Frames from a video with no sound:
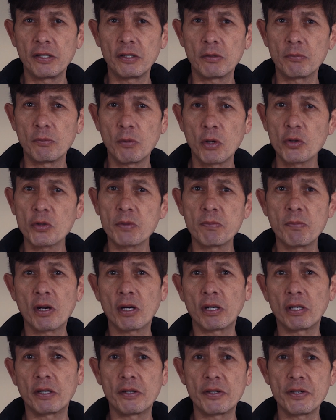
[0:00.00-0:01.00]
most
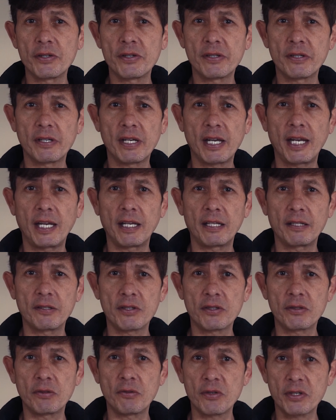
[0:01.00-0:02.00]
modelers and
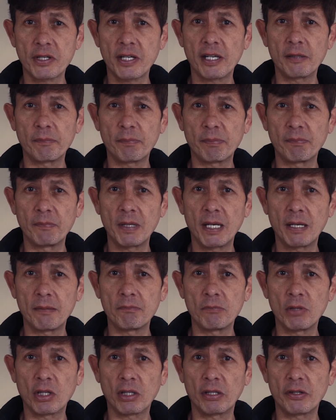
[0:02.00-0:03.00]
studio scale
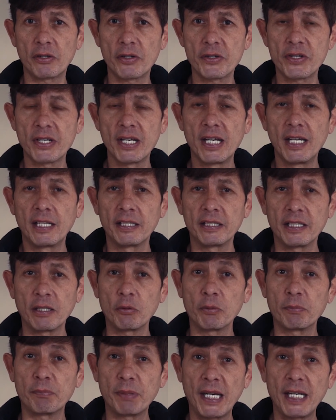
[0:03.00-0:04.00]
modelers, they
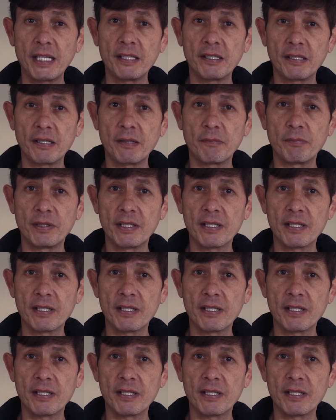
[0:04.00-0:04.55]
would paint the